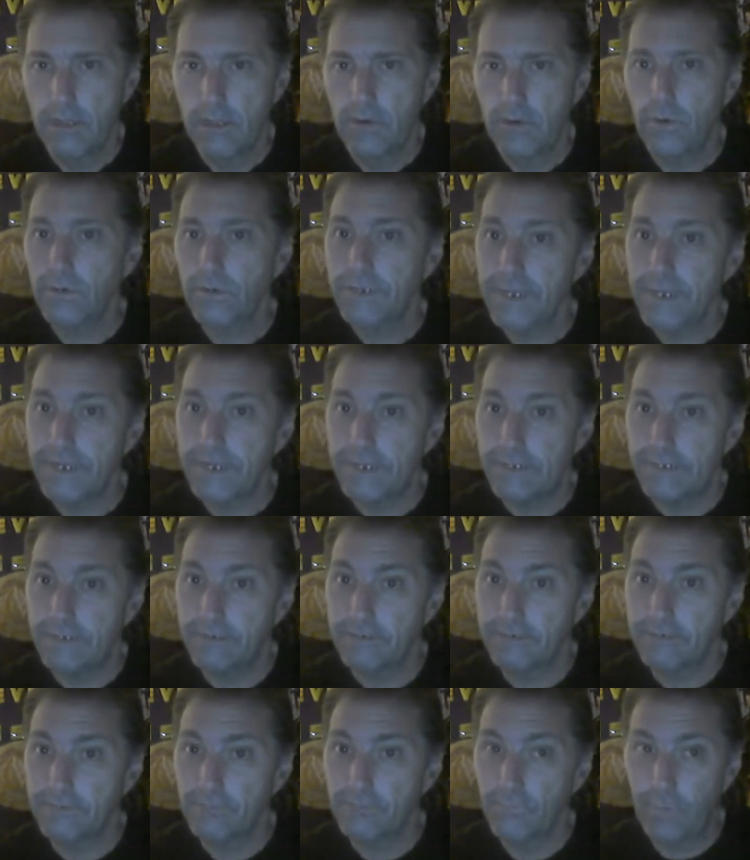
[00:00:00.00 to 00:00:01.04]
or ticket
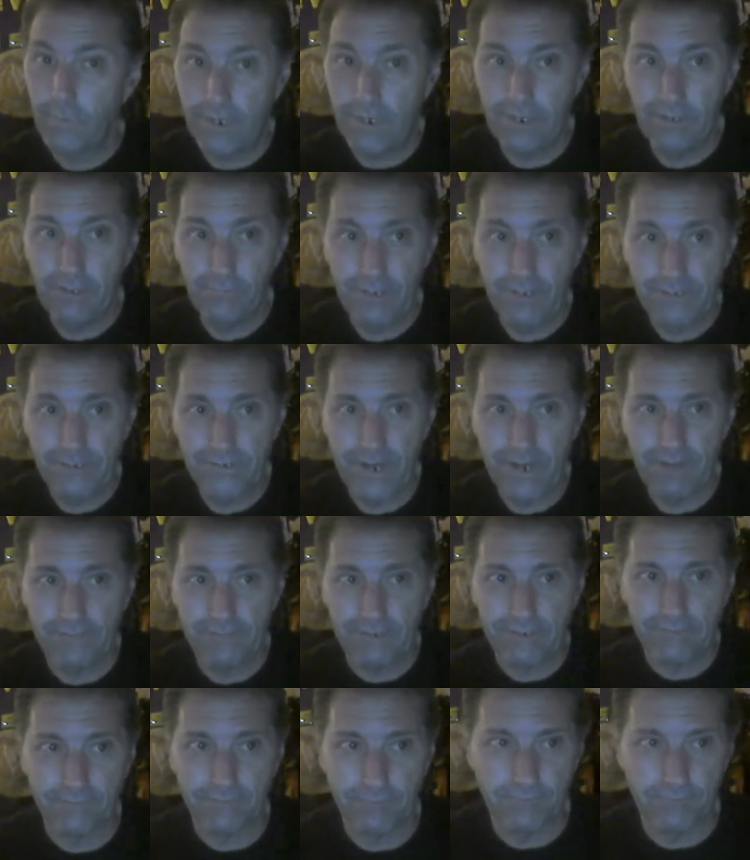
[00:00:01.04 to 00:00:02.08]
while when driving.